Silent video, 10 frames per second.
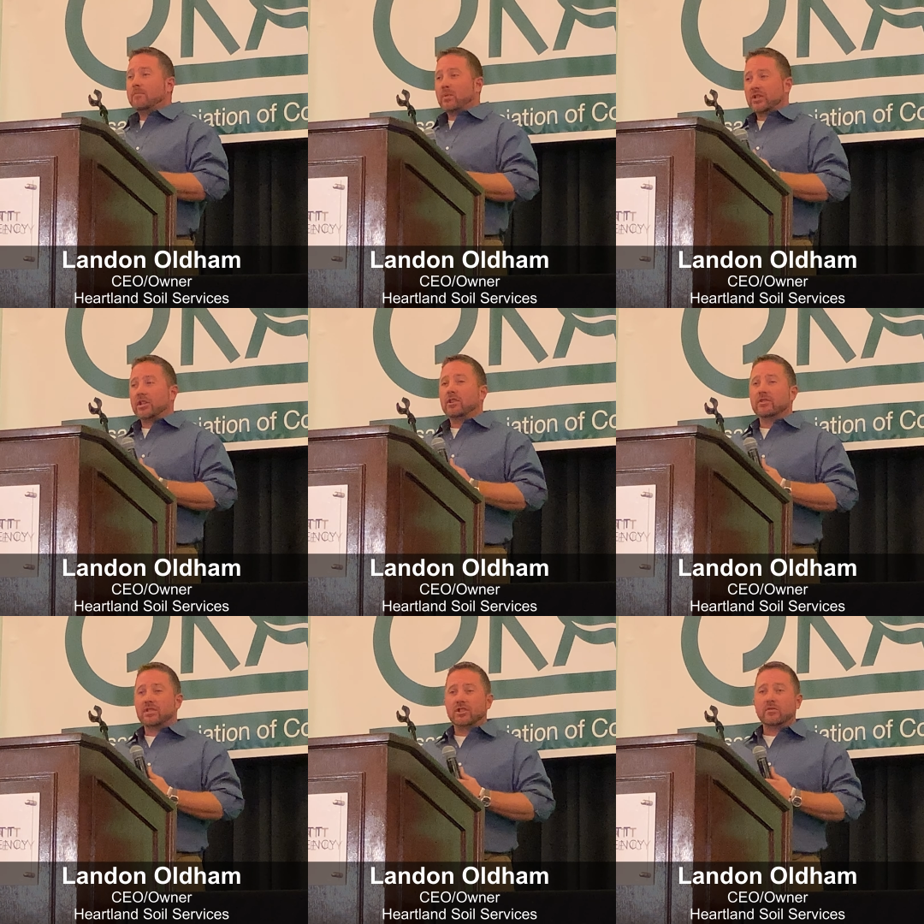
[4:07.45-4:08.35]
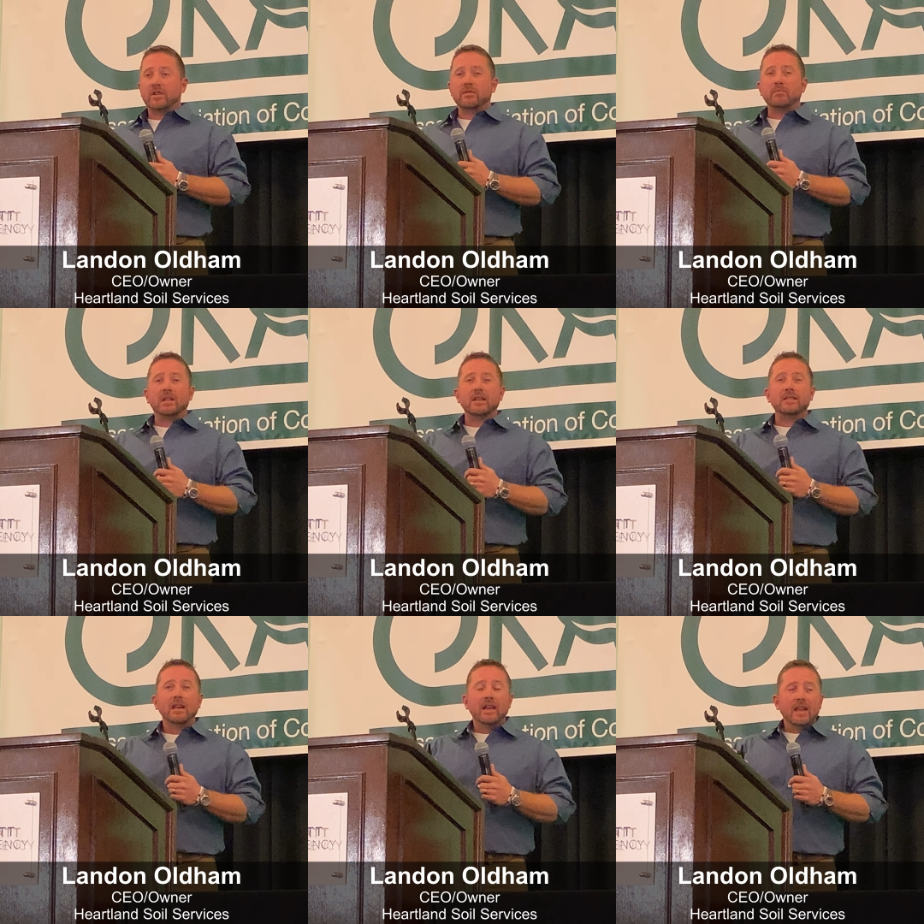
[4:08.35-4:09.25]
particular situation,
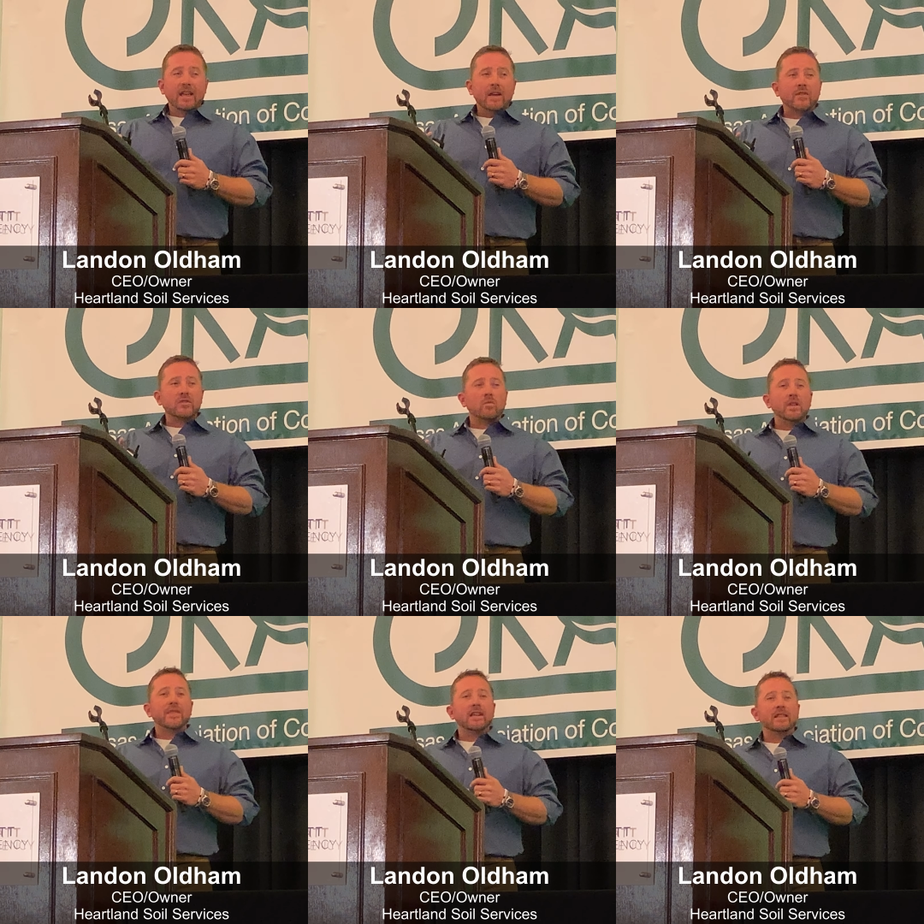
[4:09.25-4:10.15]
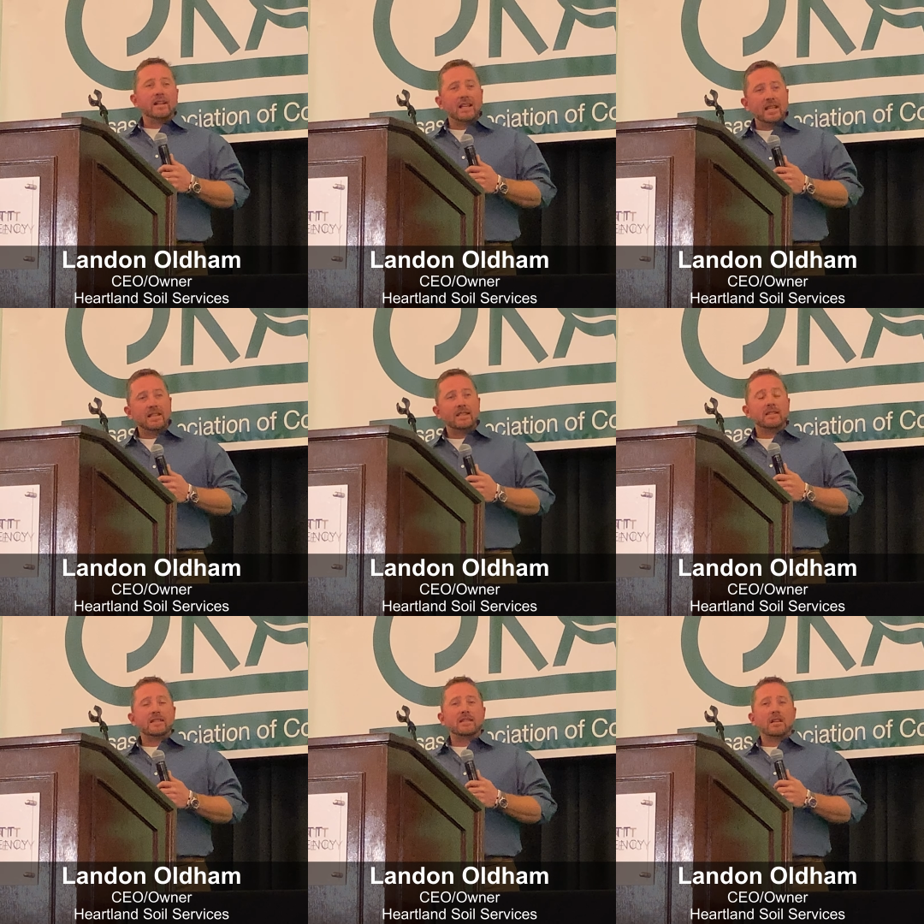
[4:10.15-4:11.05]
because if there's one thing that
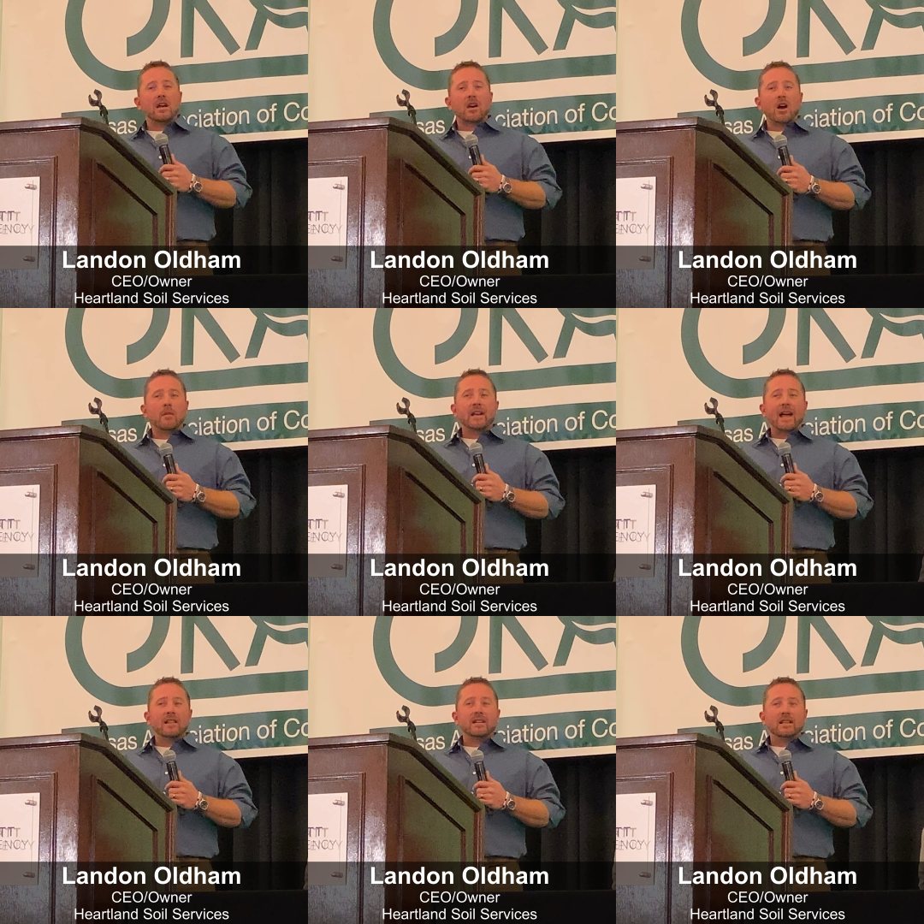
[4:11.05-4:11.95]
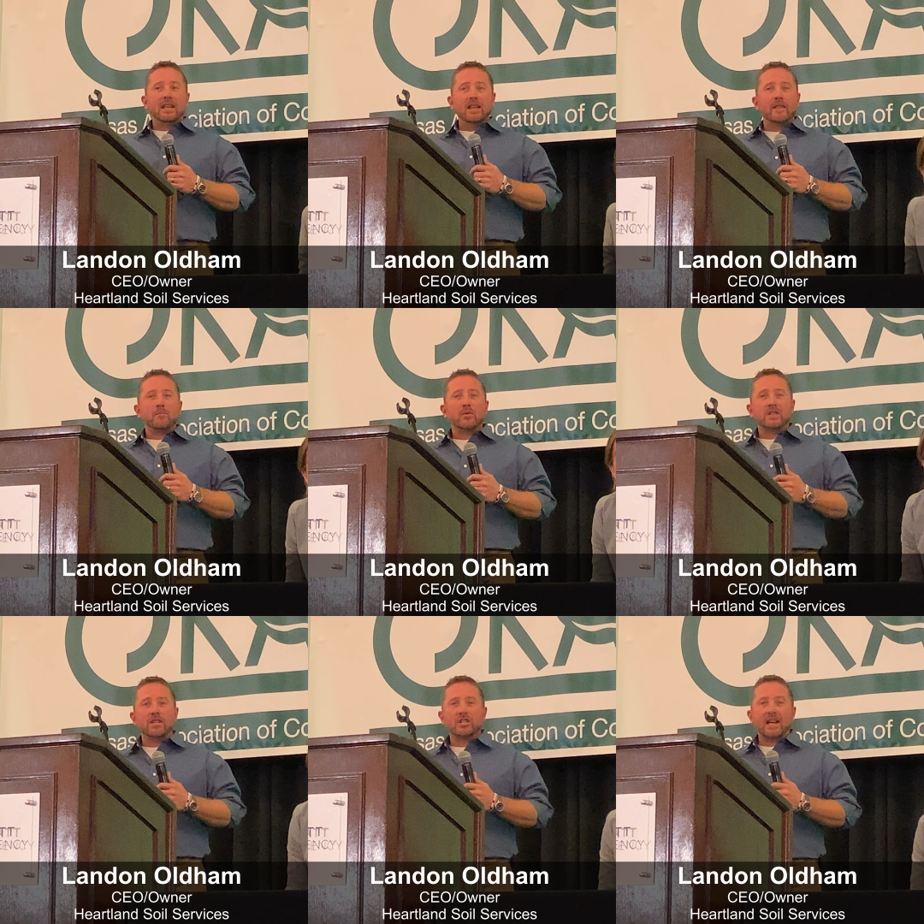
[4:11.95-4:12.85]
is a commonality in the
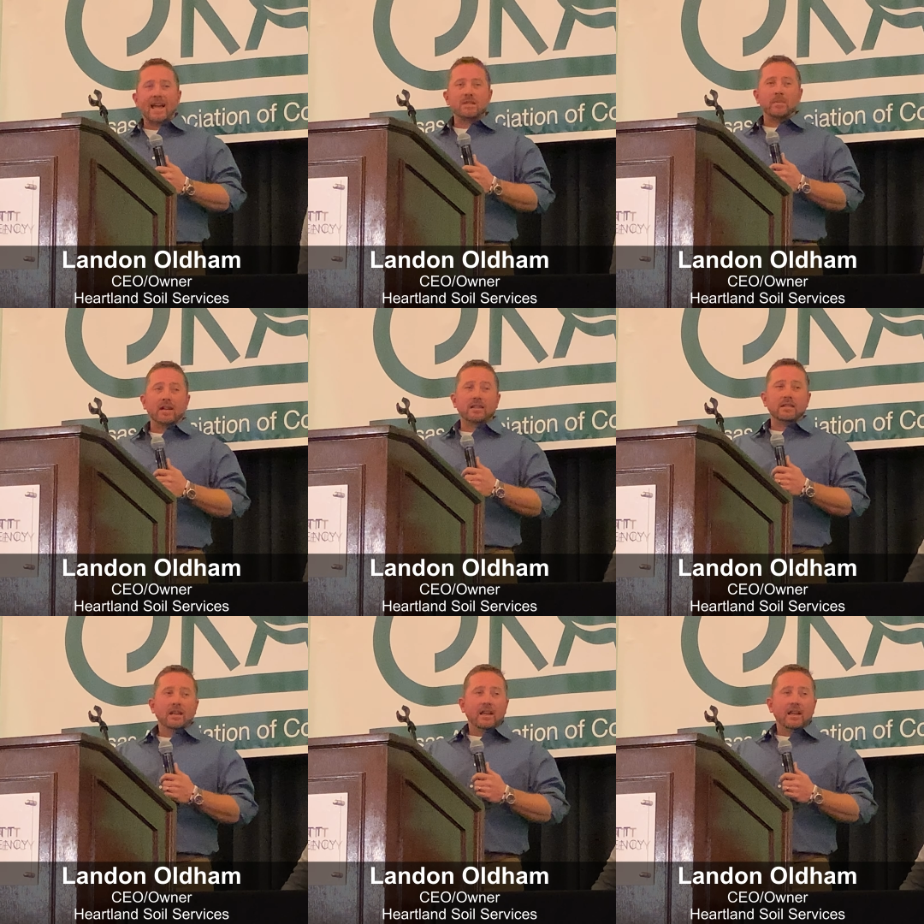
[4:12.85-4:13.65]
precision aspect